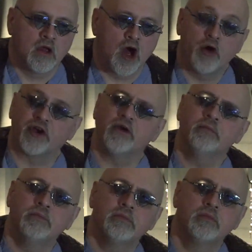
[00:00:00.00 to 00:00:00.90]
Ogre,
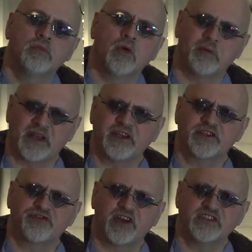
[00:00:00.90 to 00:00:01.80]
one of my
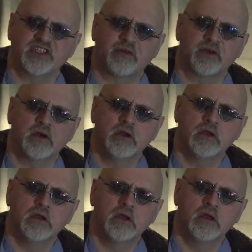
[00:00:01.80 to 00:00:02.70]
dearest friends ever,
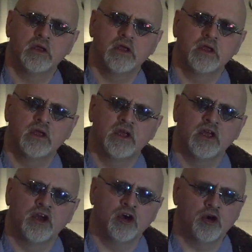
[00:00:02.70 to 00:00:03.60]

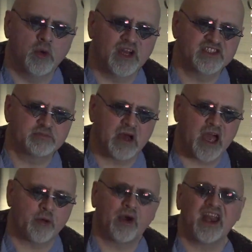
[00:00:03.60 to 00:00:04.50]
who was
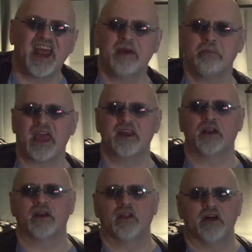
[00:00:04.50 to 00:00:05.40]
my right-hand man
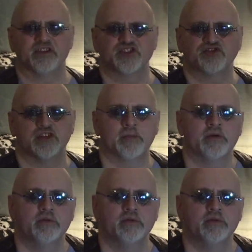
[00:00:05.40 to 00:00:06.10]
on a lot of this trip.